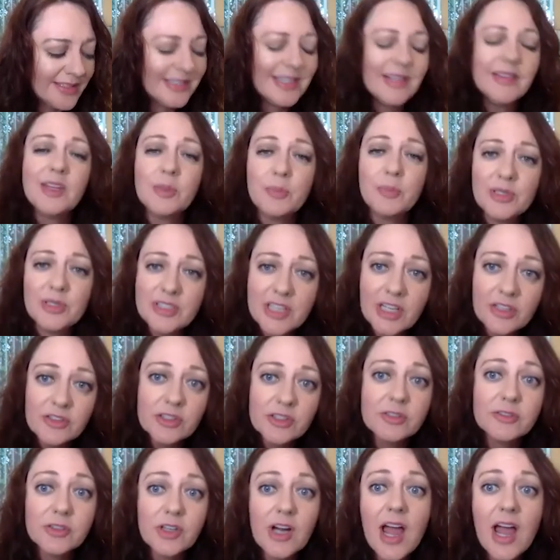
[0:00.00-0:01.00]
and the
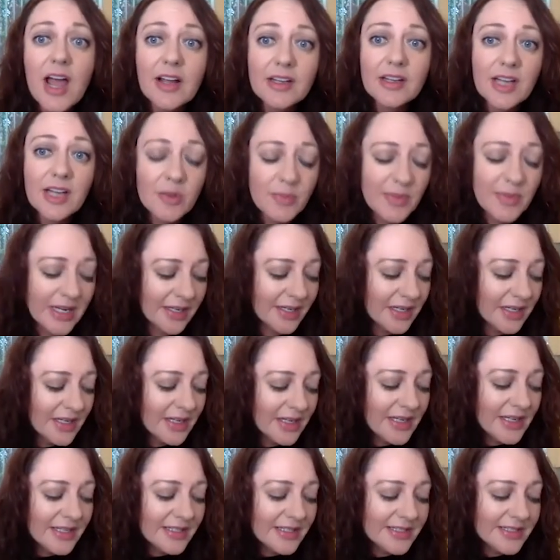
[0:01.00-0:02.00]
potential for economic
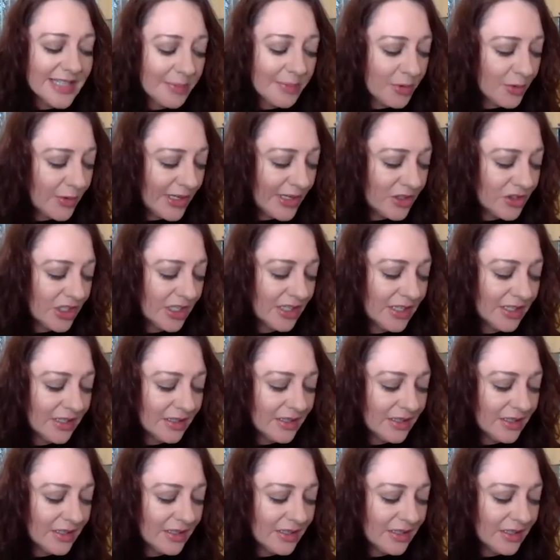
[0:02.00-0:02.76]
separation.